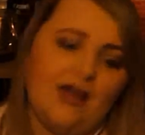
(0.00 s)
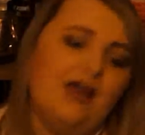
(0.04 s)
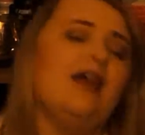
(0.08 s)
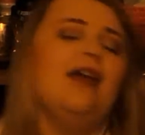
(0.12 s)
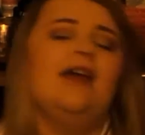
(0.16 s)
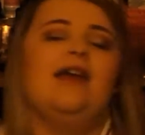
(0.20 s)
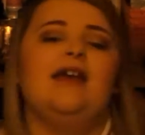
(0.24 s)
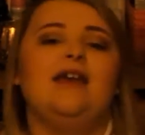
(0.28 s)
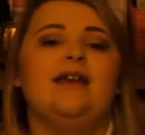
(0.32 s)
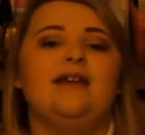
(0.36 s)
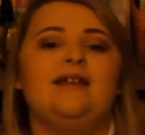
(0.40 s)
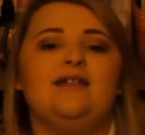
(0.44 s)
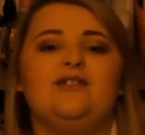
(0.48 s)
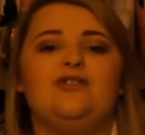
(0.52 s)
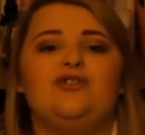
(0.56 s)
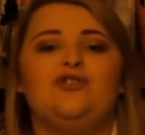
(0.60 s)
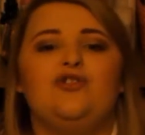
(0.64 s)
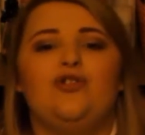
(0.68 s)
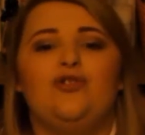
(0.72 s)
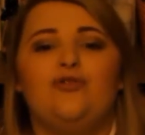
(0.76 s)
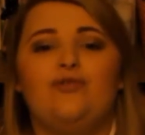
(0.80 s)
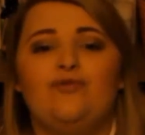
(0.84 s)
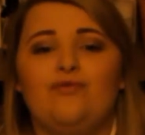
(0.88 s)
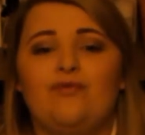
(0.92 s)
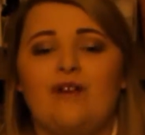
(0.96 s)
is to
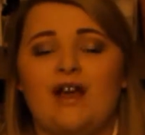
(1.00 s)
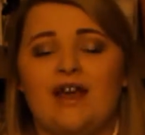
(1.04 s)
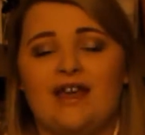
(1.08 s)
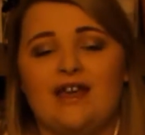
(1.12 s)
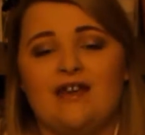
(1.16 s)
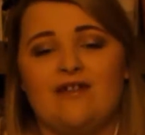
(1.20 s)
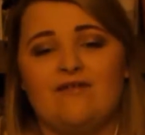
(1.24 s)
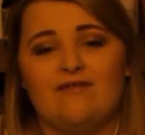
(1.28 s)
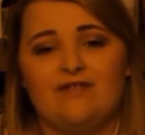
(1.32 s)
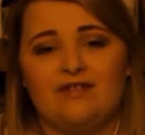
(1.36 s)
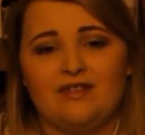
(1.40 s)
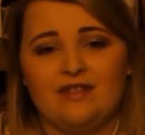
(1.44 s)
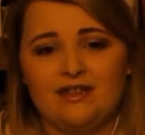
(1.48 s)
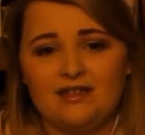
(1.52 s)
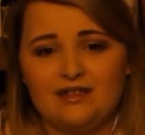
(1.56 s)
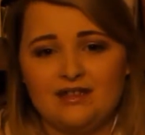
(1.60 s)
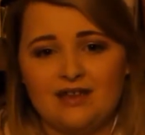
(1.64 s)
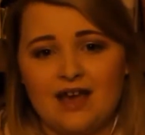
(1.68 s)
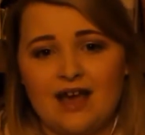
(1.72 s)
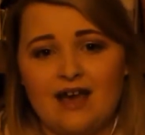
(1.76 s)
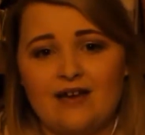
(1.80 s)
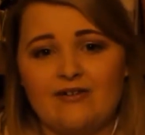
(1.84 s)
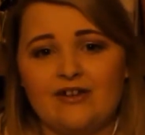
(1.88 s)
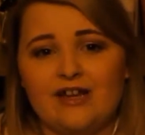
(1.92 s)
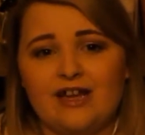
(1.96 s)
write everything
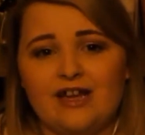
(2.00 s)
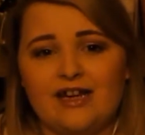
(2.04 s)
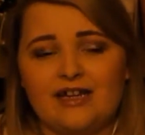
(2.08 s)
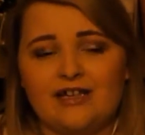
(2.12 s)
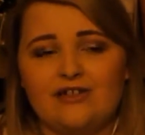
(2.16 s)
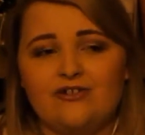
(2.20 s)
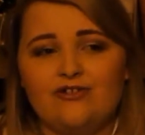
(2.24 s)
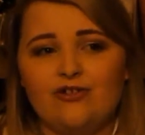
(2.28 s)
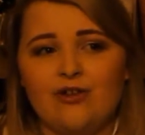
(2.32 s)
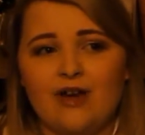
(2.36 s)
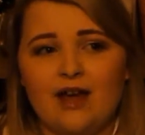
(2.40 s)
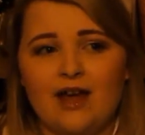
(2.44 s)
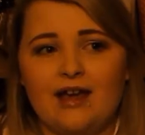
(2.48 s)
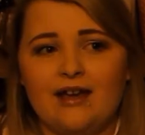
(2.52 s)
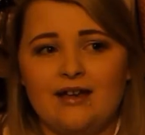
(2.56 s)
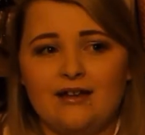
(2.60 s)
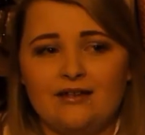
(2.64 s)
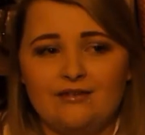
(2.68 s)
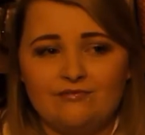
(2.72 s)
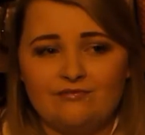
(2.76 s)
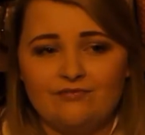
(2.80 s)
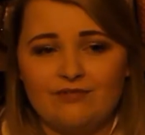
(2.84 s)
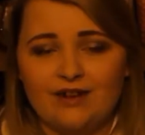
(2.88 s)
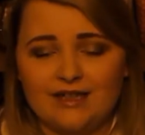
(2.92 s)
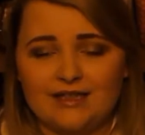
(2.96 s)
down. And I try and
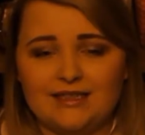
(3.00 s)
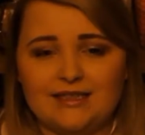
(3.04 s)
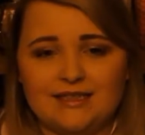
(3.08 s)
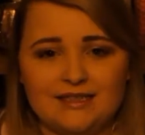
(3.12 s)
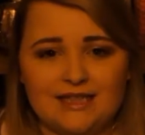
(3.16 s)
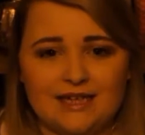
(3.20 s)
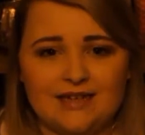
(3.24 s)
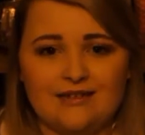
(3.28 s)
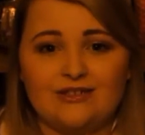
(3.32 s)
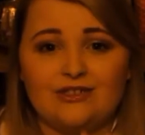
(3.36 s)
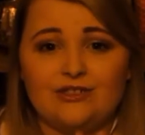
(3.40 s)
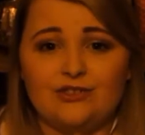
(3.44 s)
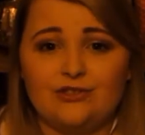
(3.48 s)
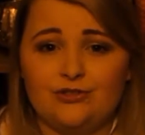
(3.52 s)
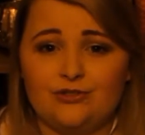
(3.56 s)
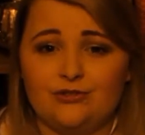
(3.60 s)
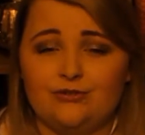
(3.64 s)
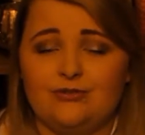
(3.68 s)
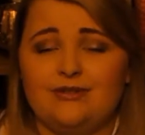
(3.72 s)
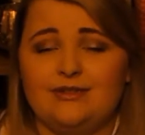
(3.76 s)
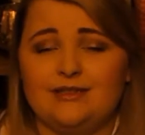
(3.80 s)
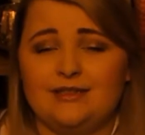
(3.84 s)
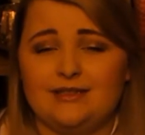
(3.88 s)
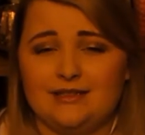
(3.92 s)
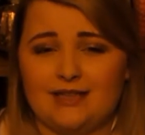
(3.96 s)
write it down as soon as
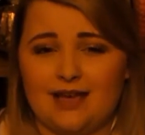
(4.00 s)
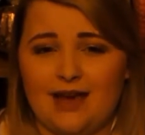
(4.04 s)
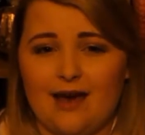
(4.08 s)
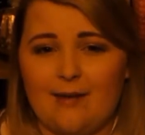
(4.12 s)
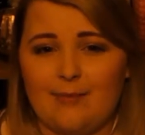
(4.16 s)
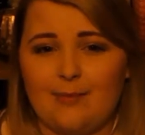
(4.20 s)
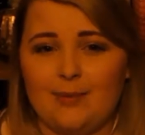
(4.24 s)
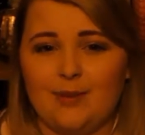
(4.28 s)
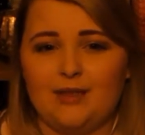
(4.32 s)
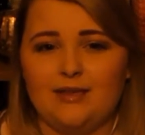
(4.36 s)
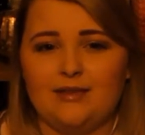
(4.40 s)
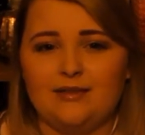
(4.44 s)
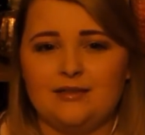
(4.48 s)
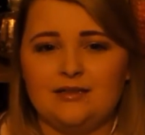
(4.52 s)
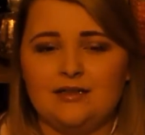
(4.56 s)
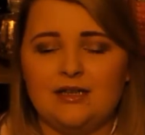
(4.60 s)
it's happened